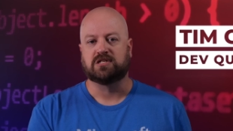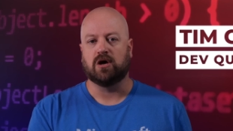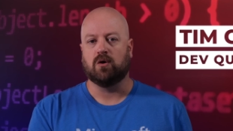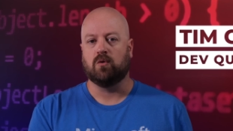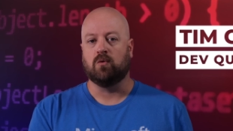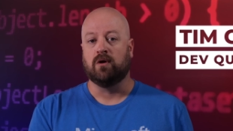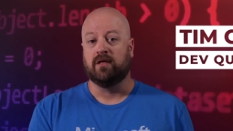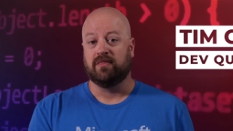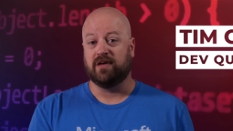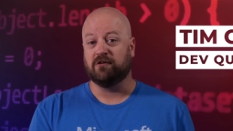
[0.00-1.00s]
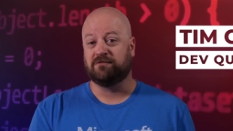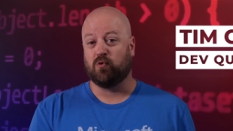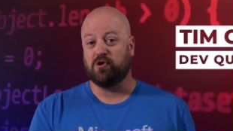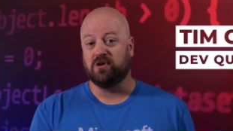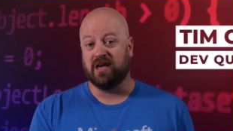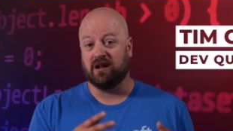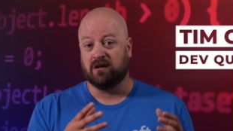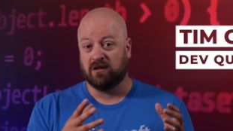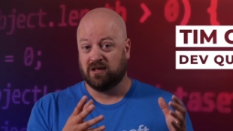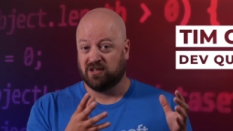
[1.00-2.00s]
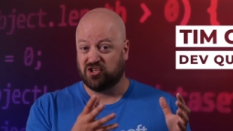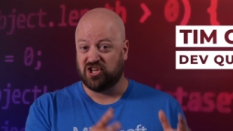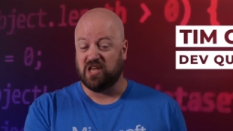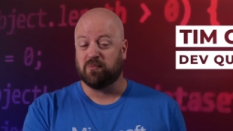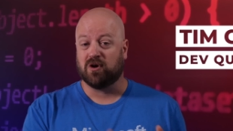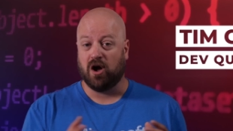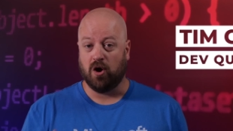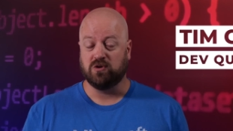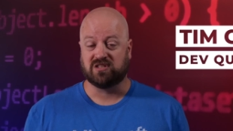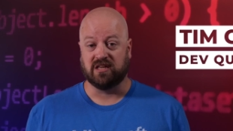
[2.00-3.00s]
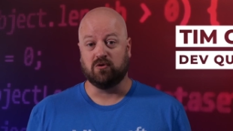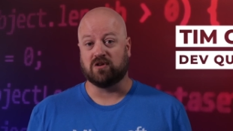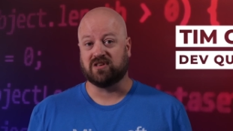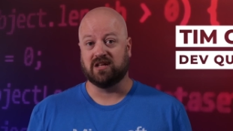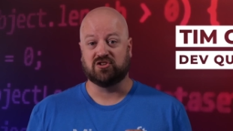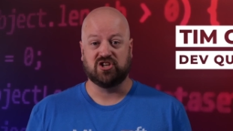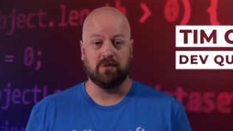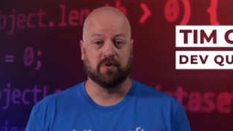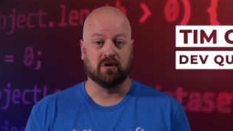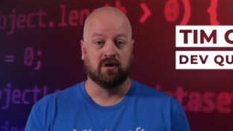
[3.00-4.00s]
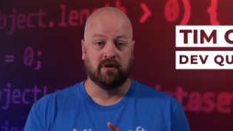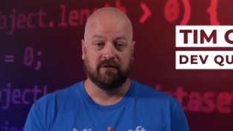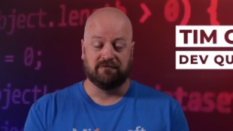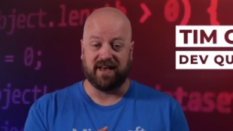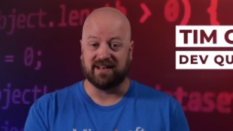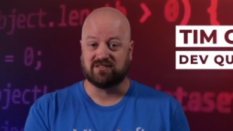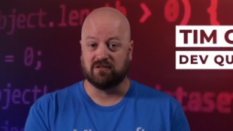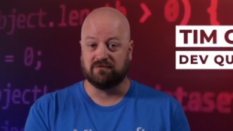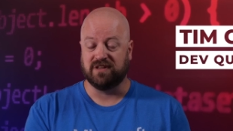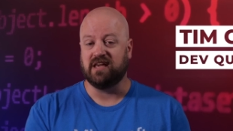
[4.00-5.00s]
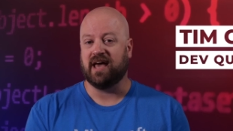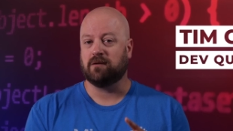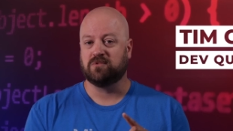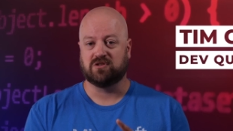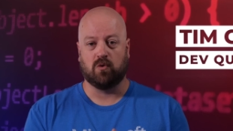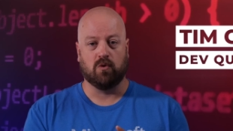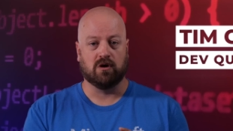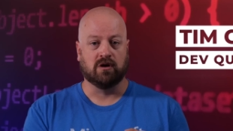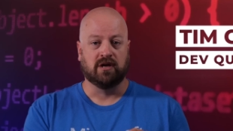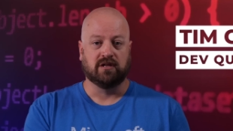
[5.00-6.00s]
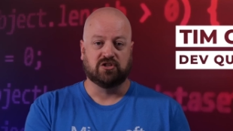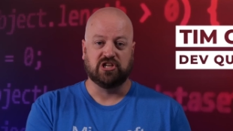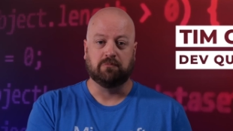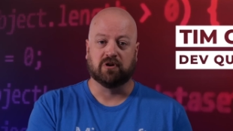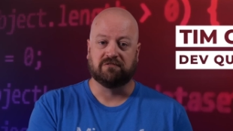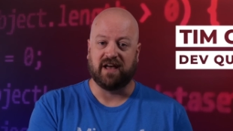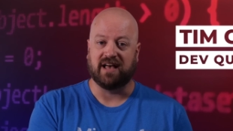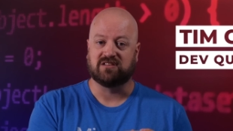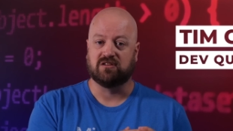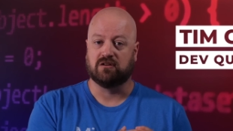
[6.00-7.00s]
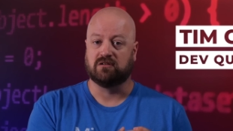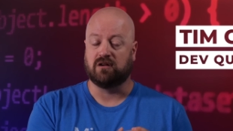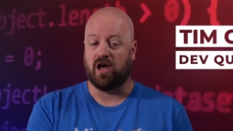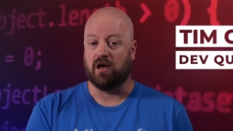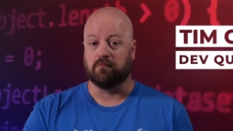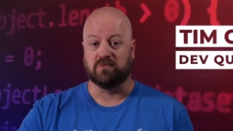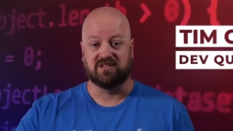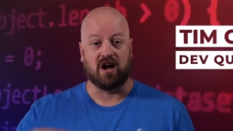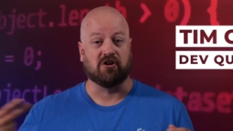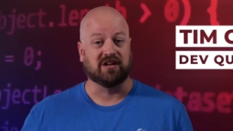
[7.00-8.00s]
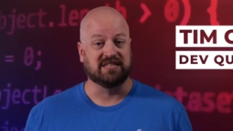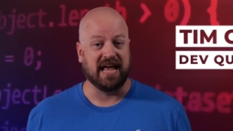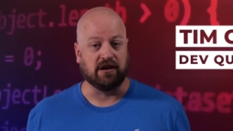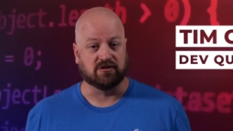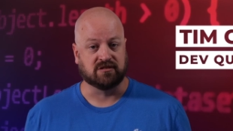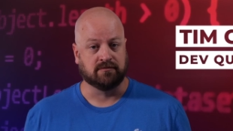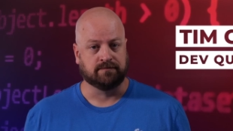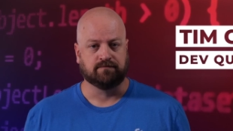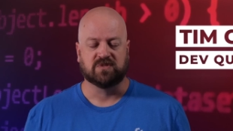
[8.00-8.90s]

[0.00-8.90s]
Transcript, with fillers: So therefore, you get cheaper hosting. You also get cheaper, faster VMs or cheaper, faster Docker containers.